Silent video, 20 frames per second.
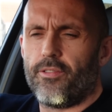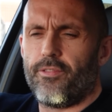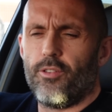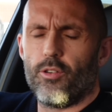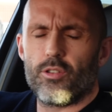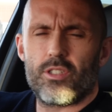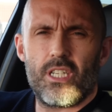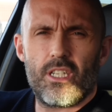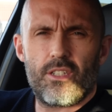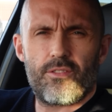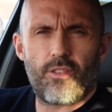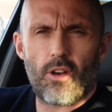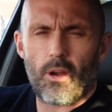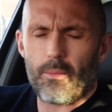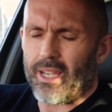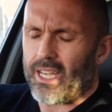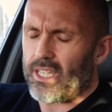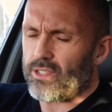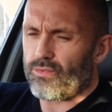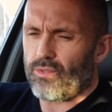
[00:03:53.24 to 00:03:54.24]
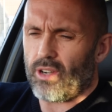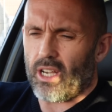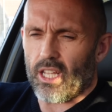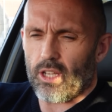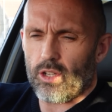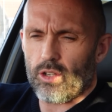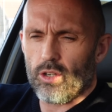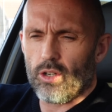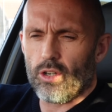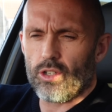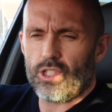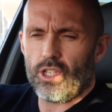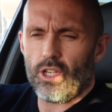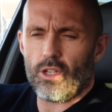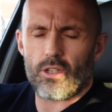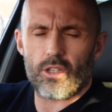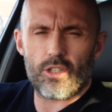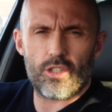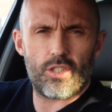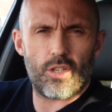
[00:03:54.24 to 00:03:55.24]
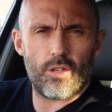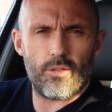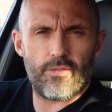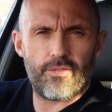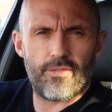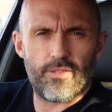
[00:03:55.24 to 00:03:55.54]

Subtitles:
footage from it is really good. You can shoot